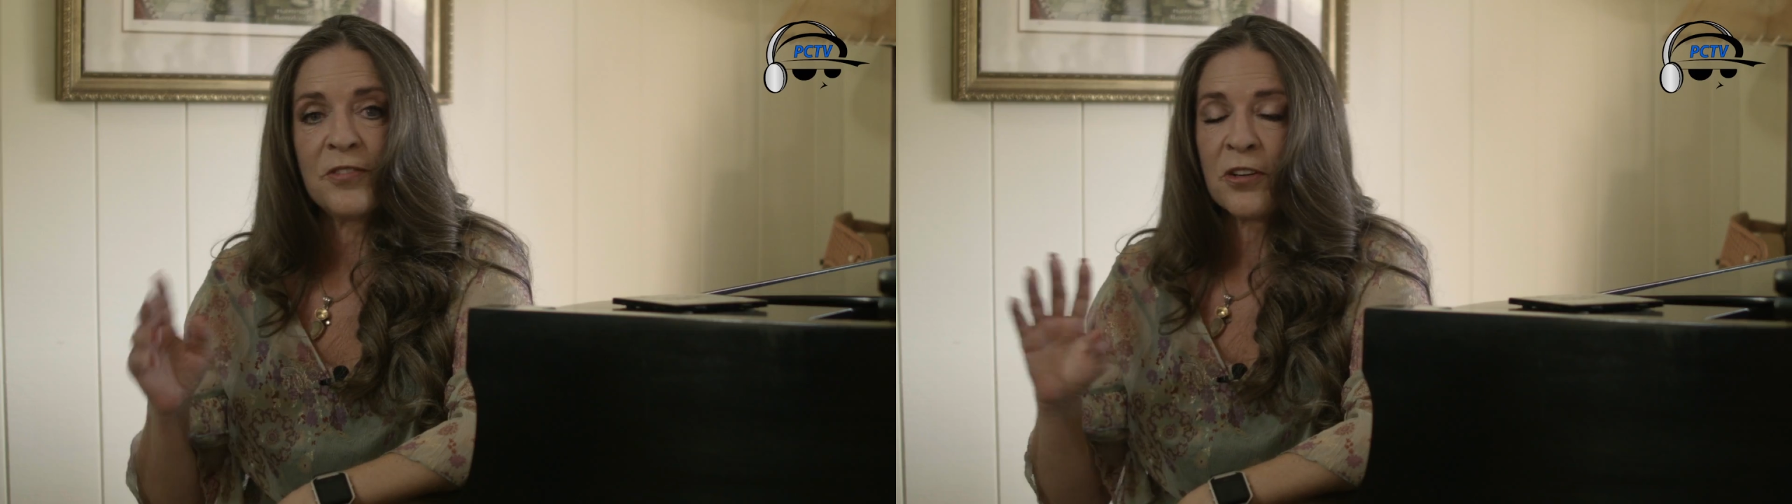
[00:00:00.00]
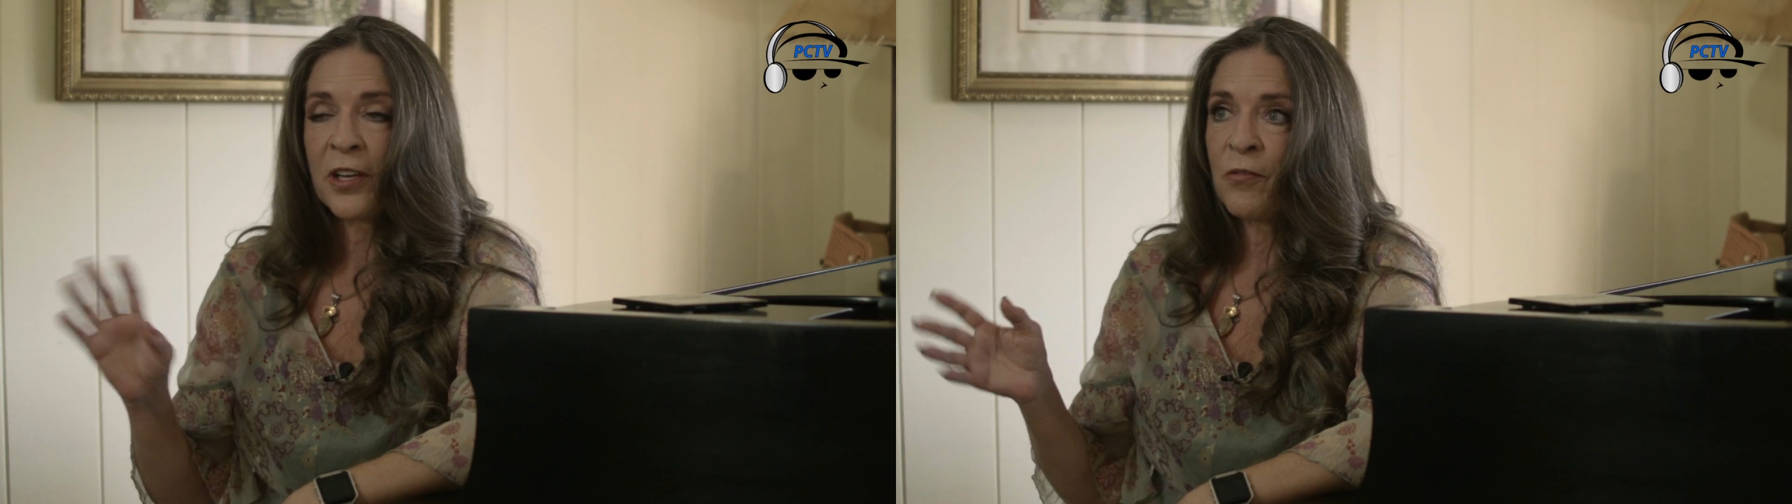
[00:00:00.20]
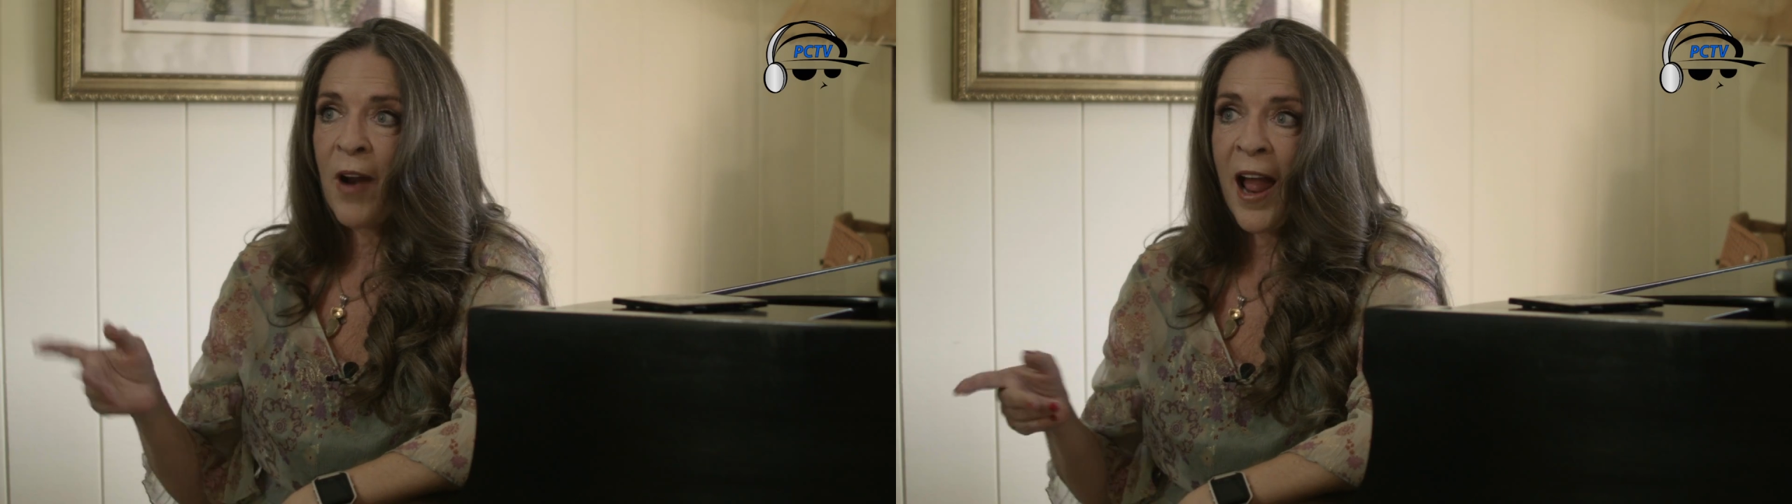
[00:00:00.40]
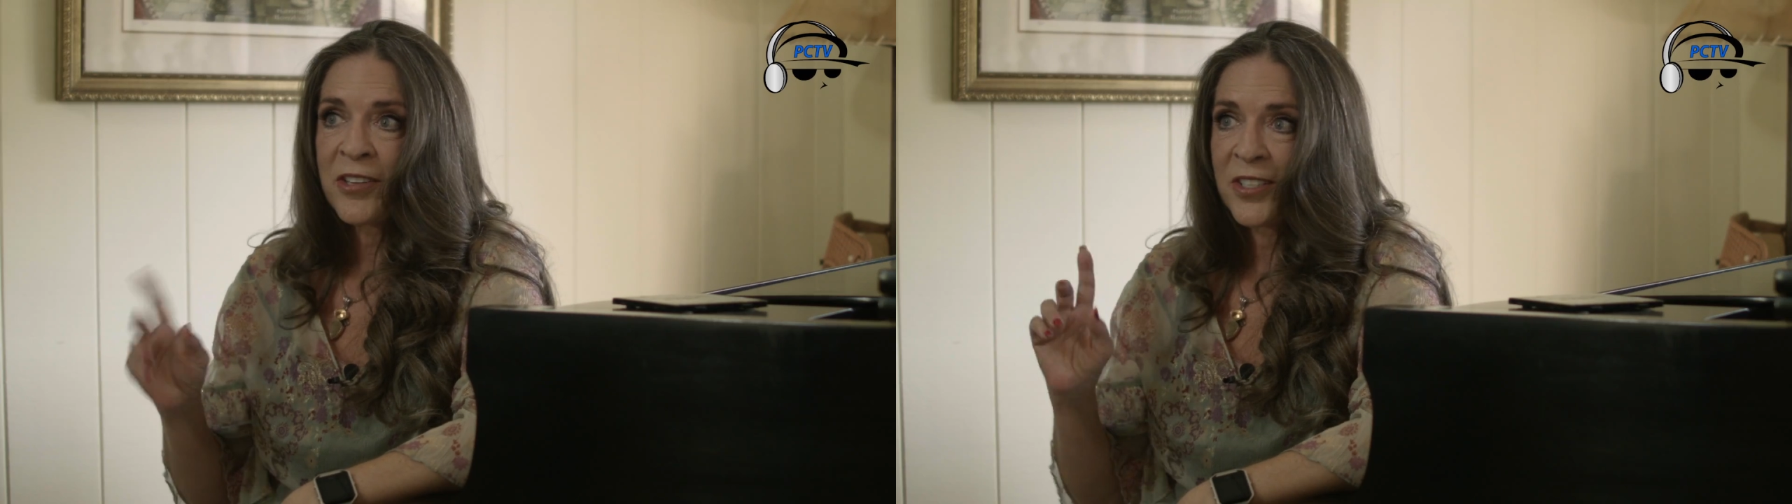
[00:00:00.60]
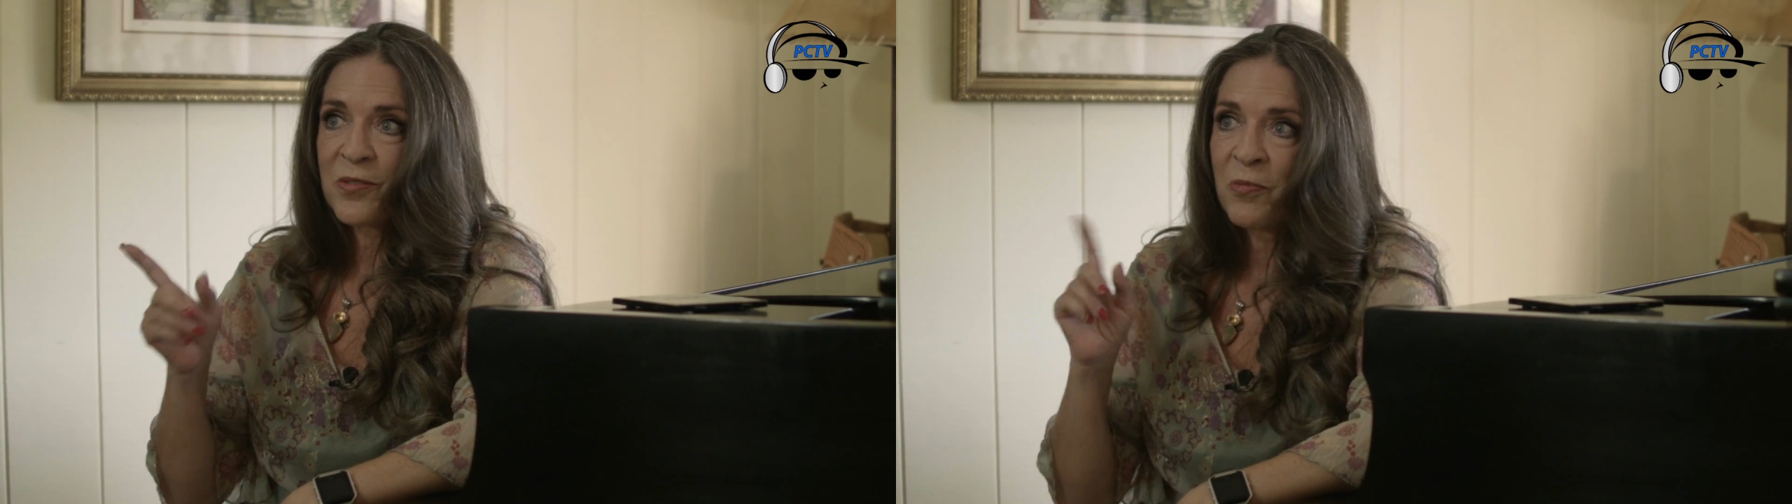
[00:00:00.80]
you can
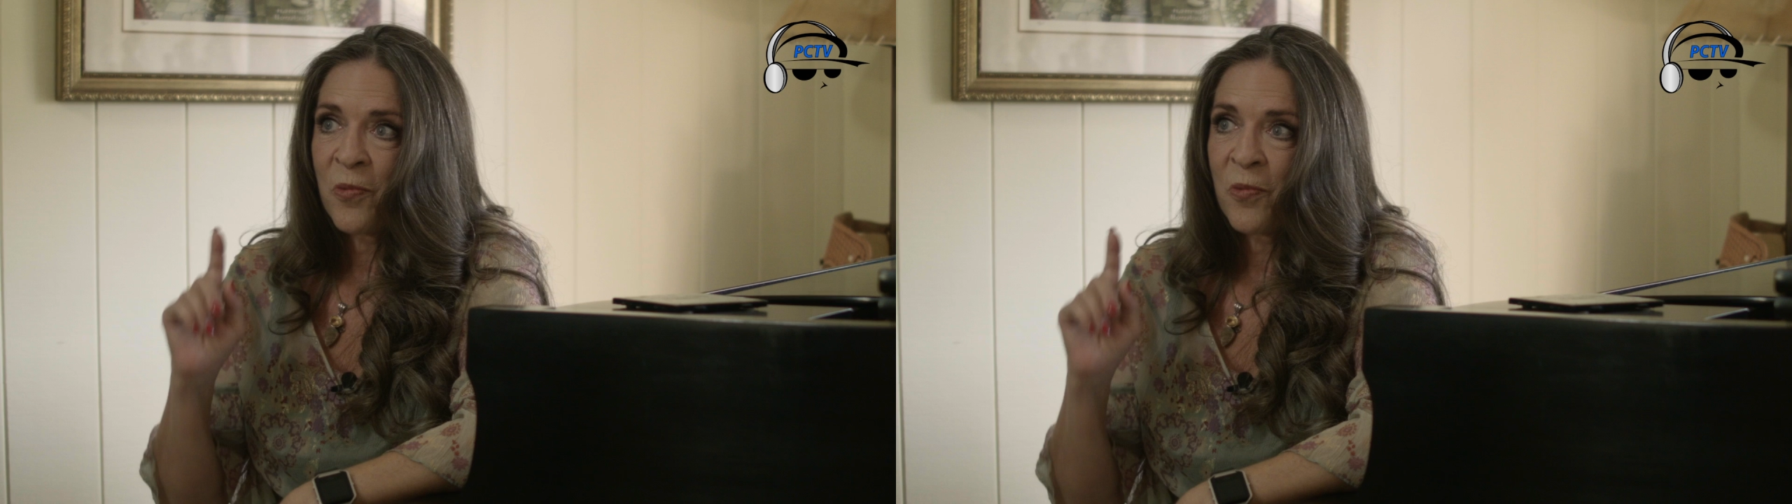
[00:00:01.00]
write just